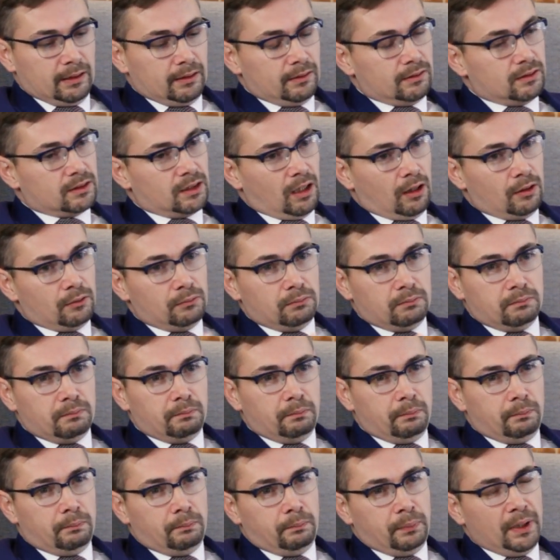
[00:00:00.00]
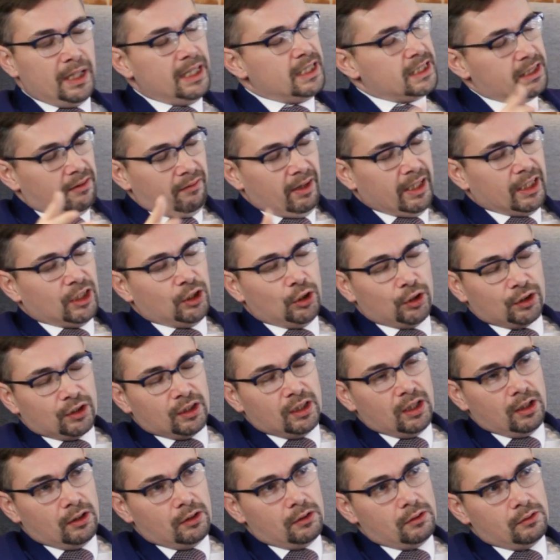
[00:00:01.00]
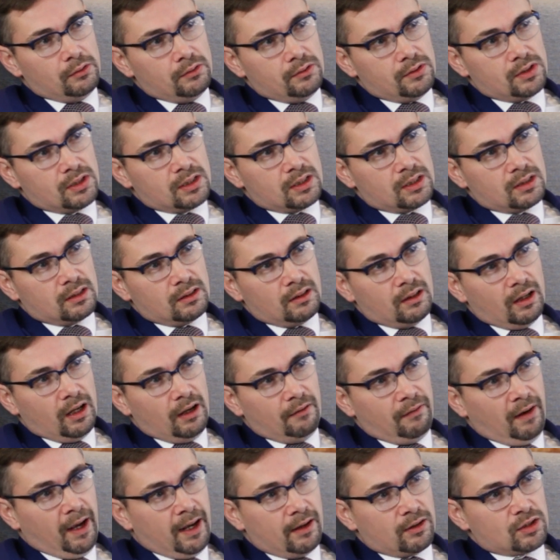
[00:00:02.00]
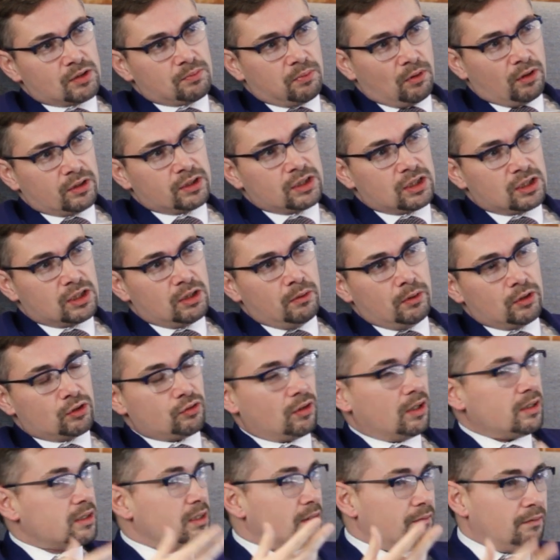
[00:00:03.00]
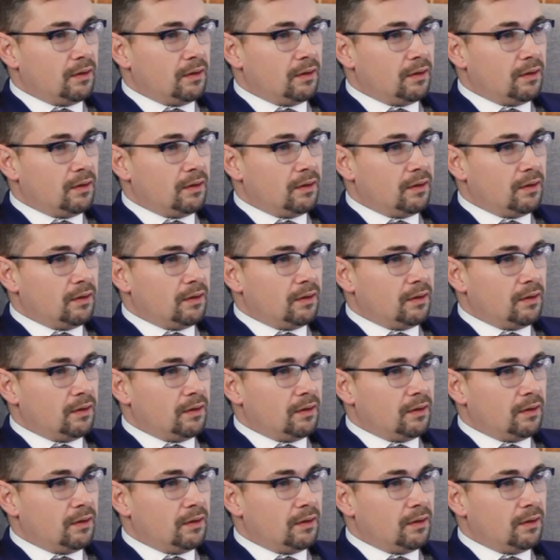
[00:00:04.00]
So, is there any good news if house prices do adjust?